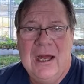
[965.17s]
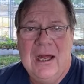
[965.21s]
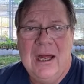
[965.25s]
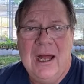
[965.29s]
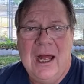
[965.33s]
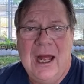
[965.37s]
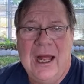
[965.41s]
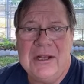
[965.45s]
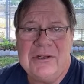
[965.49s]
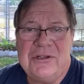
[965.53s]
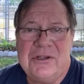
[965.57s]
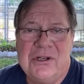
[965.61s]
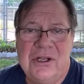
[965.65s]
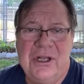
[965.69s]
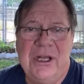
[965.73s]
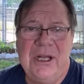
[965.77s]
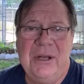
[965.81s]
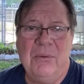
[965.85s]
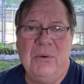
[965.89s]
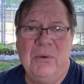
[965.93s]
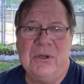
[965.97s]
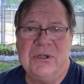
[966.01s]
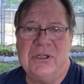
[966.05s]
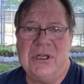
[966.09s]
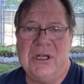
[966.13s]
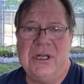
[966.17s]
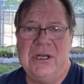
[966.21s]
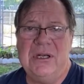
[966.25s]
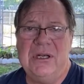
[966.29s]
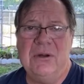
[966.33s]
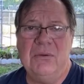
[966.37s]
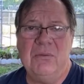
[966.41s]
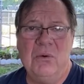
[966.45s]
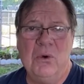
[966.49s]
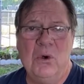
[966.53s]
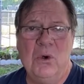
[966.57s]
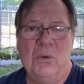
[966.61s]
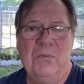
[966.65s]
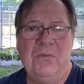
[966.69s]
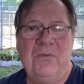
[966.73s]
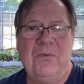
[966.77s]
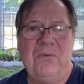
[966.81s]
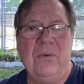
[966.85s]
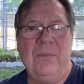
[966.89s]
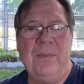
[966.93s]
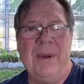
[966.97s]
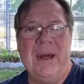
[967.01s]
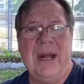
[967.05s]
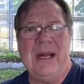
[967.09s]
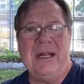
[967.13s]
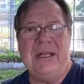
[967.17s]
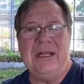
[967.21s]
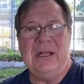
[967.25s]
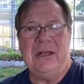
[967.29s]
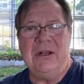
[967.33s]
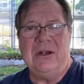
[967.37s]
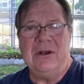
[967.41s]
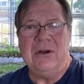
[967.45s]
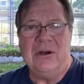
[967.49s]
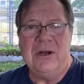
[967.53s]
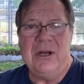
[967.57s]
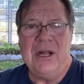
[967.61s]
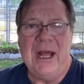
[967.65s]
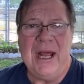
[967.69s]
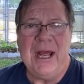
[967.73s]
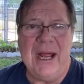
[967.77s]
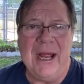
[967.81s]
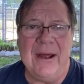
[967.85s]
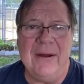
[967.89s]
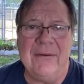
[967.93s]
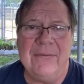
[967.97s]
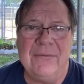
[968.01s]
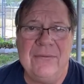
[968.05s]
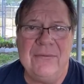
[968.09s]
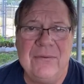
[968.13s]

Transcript: Actually was in the room for about 1.5 years.